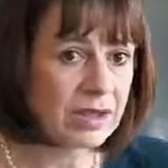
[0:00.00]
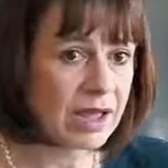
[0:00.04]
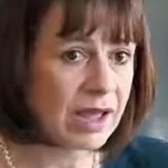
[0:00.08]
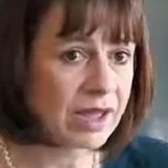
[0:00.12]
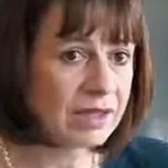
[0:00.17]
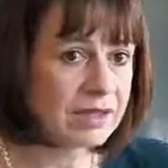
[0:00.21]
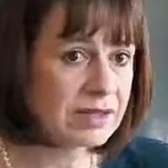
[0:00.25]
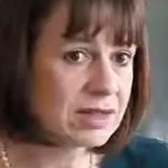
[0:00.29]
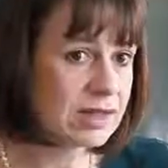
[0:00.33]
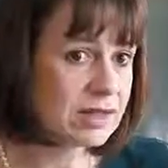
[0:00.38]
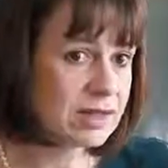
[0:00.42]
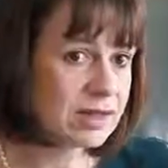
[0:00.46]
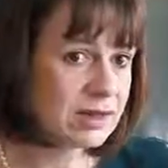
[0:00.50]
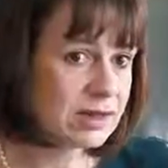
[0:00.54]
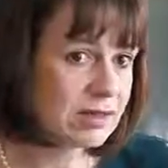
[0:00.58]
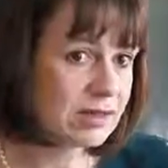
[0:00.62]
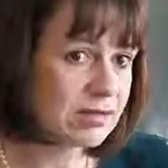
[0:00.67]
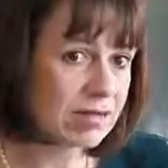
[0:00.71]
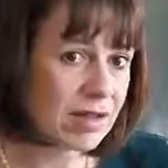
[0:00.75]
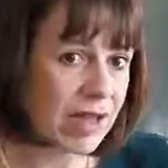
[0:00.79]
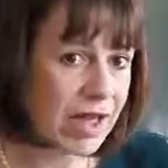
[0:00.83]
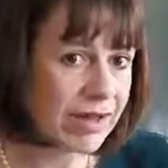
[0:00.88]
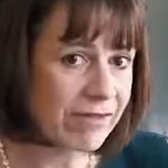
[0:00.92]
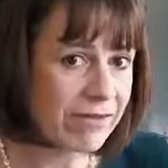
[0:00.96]
I didn't
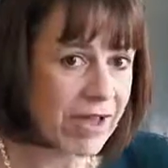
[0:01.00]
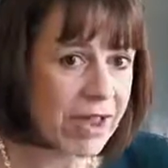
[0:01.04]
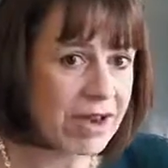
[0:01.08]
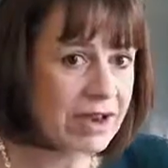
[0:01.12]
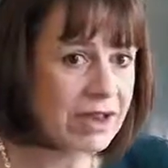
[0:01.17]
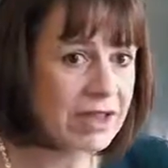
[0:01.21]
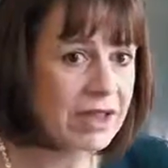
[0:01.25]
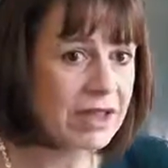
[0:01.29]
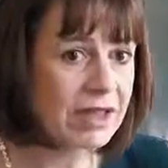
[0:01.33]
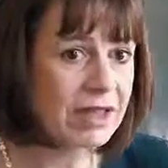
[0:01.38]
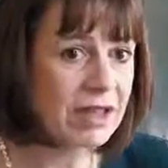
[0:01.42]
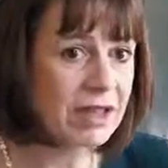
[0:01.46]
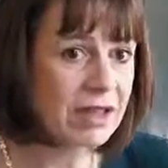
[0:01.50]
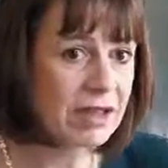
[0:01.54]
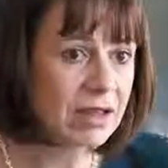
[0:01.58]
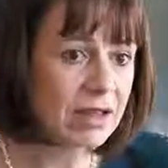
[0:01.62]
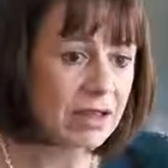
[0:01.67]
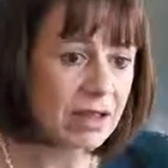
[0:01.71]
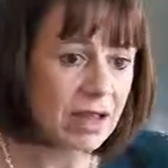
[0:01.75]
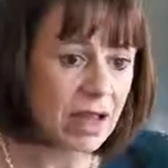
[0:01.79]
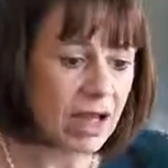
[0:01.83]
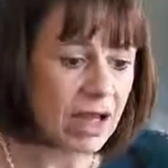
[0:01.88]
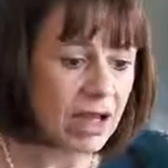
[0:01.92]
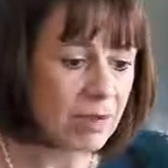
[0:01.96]
have any
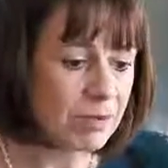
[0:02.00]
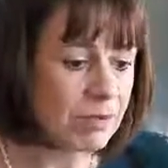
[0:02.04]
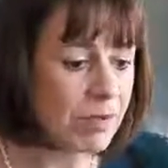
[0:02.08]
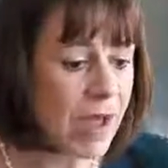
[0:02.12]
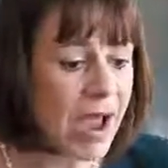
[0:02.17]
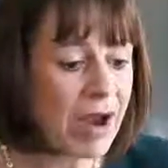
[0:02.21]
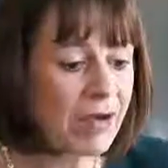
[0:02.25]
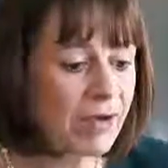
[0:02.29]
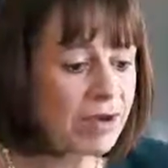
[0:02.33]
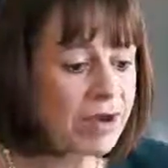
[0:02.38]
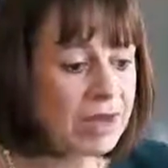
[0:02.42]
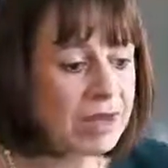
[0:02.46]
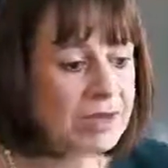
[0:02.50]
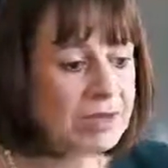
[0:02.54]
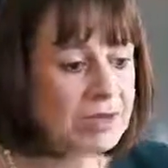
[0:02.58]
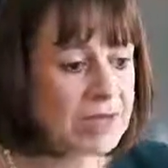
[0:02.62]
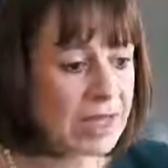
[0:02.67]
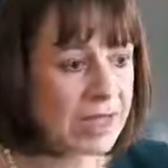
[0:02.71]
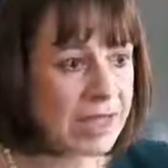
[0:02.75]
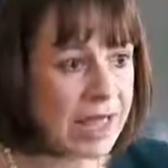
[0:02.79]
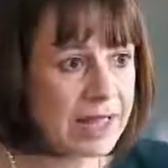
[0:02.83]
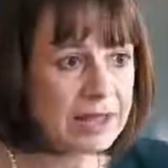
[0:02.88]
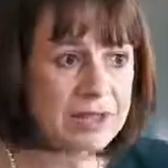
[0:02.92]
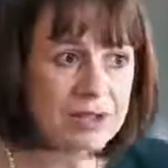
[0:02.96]
barriers,
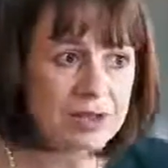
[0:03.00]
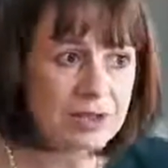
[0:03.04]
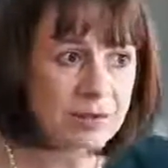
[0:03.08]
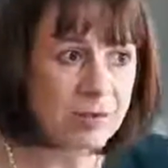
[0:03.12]
I guess,